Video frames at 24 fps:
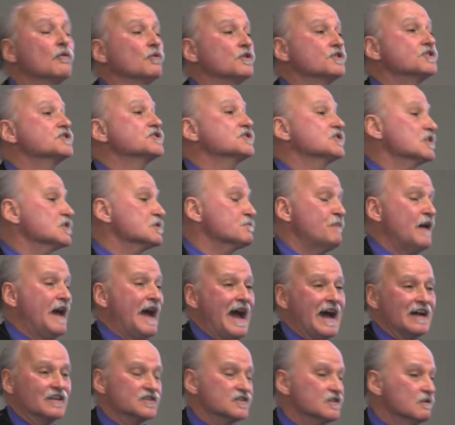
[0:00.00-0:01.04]
which just
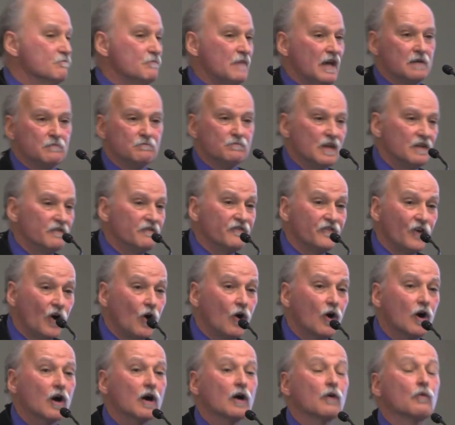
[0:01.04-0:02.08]
passed Amendment
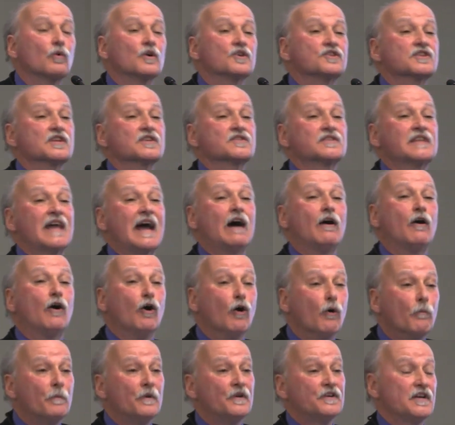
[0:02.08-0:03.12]
4, which has now
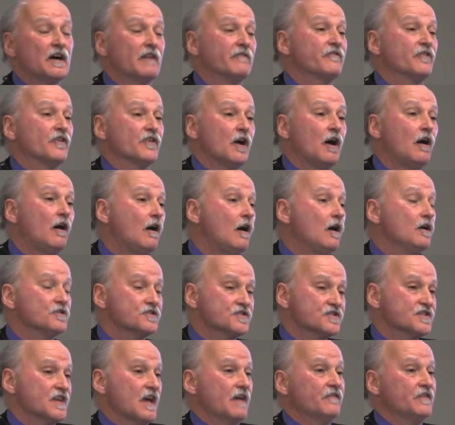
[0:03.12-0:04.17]
opened up for all
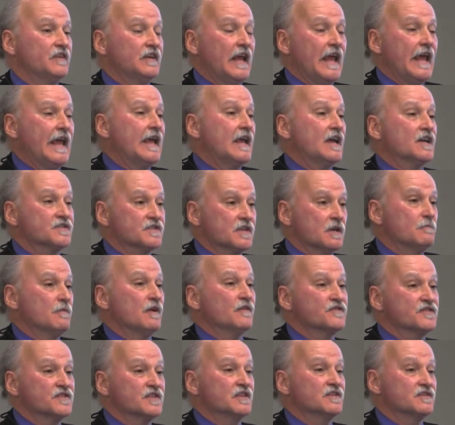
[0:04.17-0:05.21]
seven
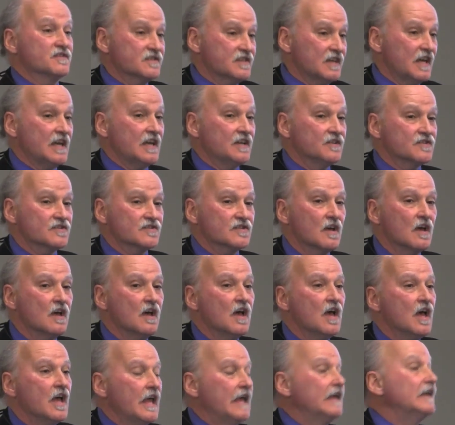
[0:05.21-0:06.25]
ASMFC states
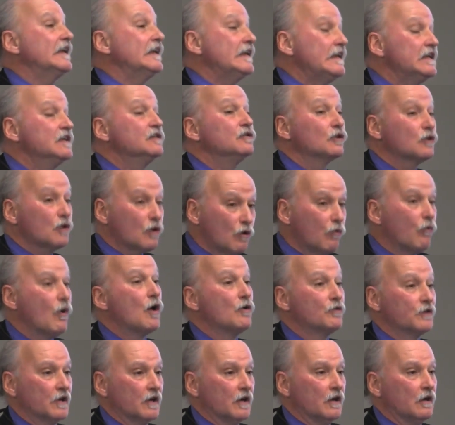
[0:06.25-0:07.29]
an eel
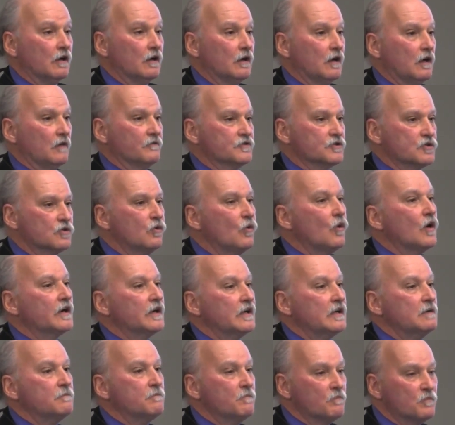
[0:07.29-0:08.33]
quota of
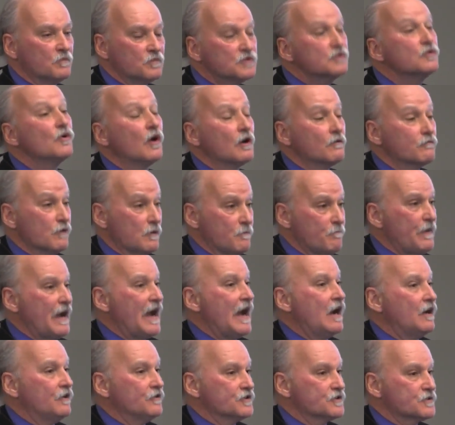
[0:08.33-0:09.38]
20, 200
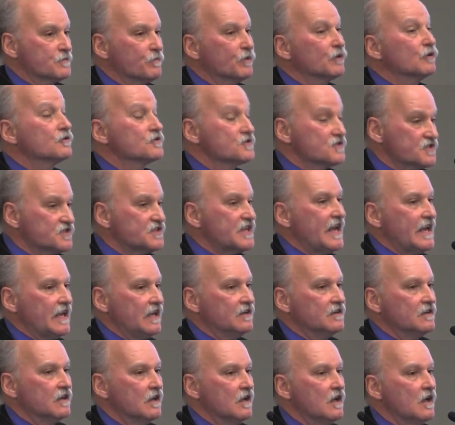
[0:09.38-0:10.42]
pounds per
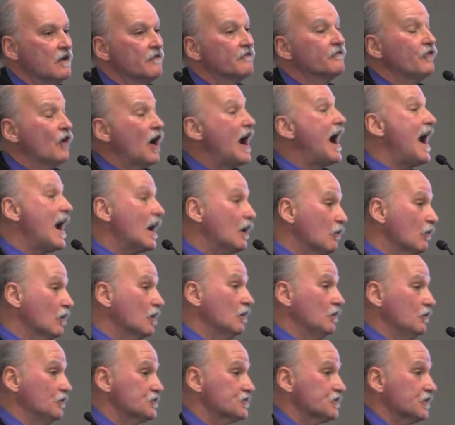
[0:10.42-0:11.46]
state for
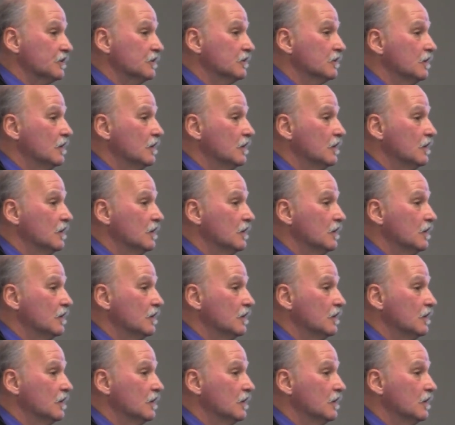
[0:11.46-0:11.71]
aquaculture.